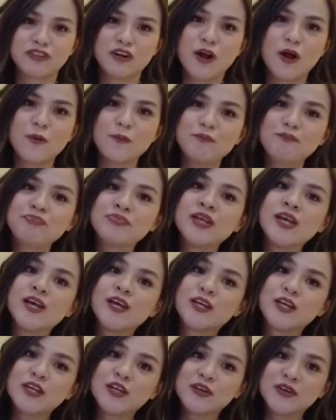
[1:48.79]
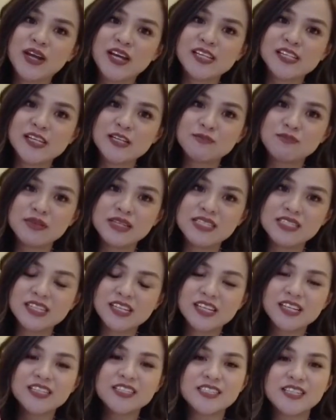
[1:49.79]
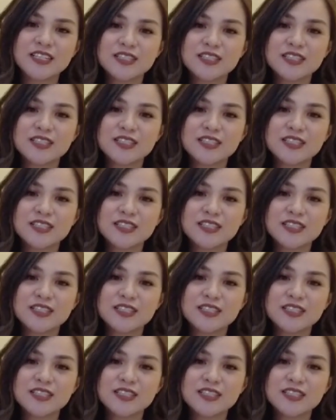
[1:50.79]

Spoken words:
from Curated Pieces.